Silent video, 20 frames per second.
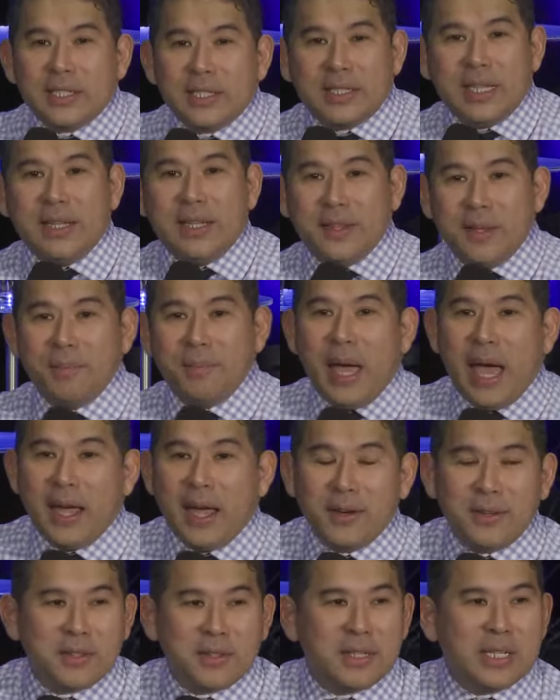thing that
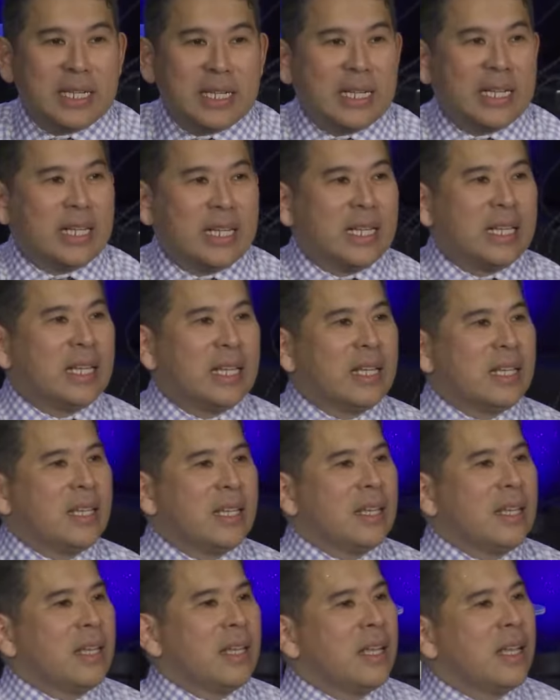matters,
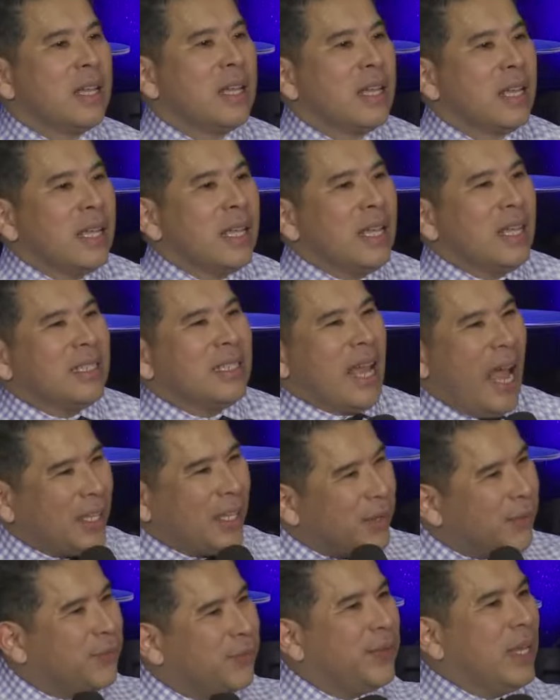it's how
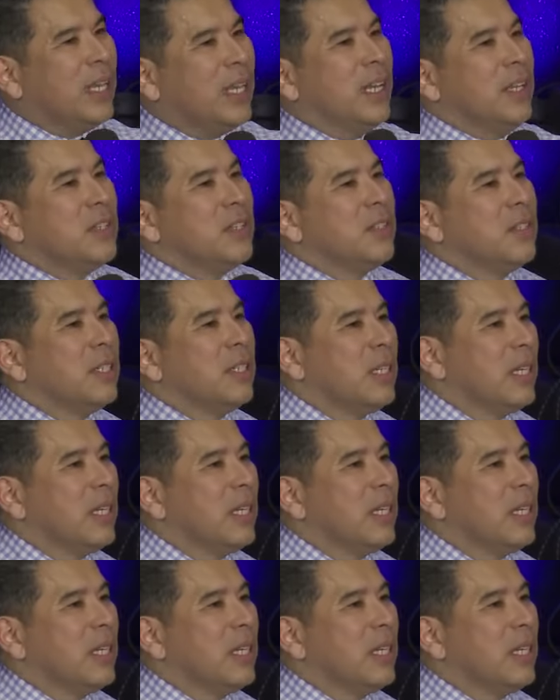you finish.